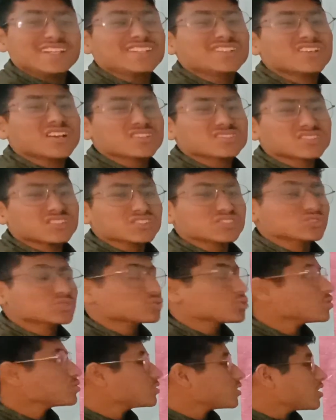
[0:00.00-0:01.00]
it does not
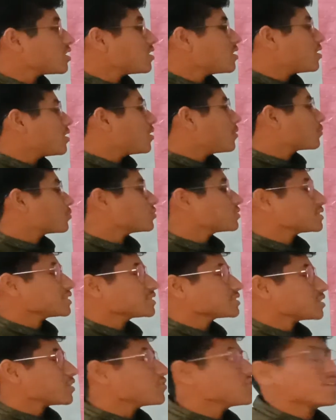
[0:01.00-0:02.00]
show the
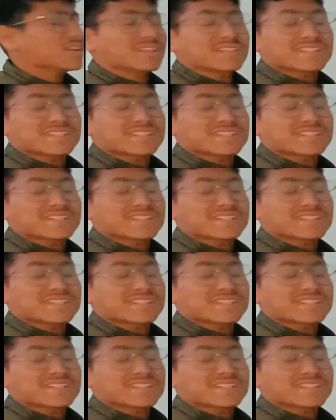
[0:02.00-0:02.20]
process of